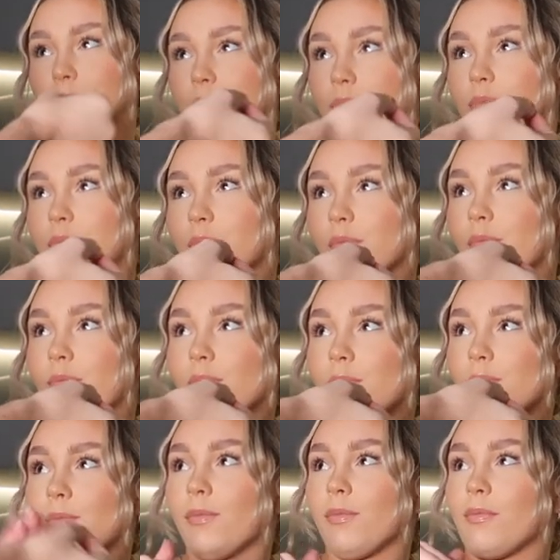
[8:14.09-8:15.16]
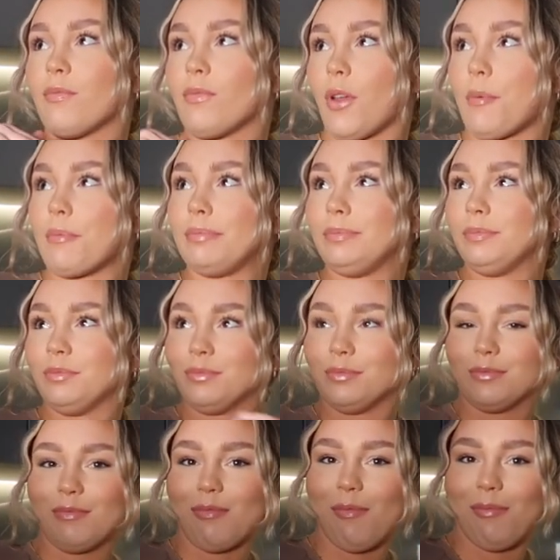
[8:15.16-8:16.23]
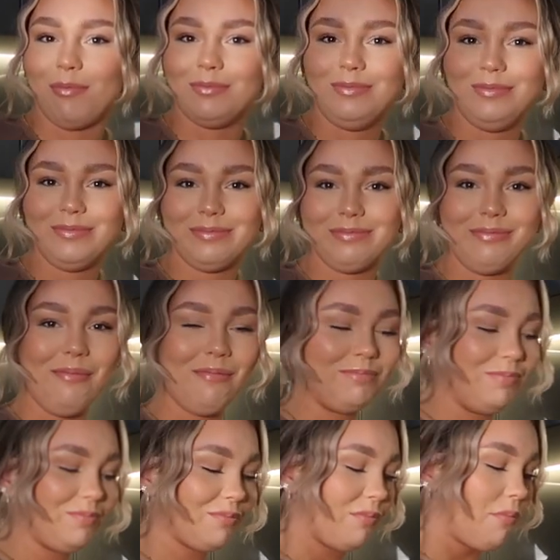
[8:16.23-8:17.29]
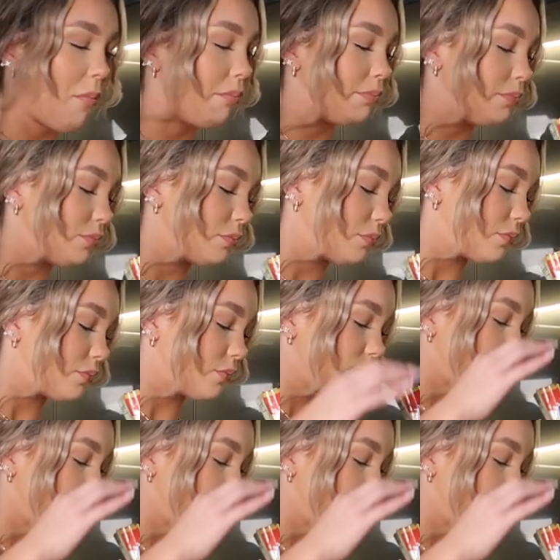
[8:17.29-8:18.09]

Okay, one. No. One little button.